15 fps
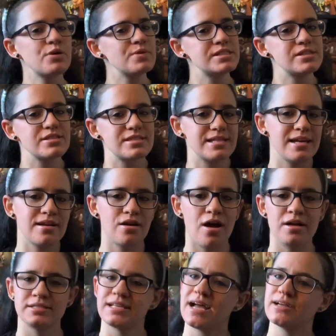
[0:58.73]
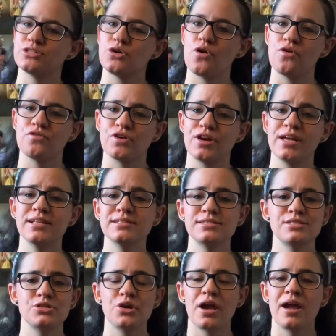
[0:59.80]
we still stayed in contact over
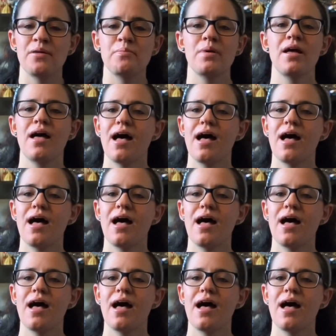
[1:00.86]
Instagram,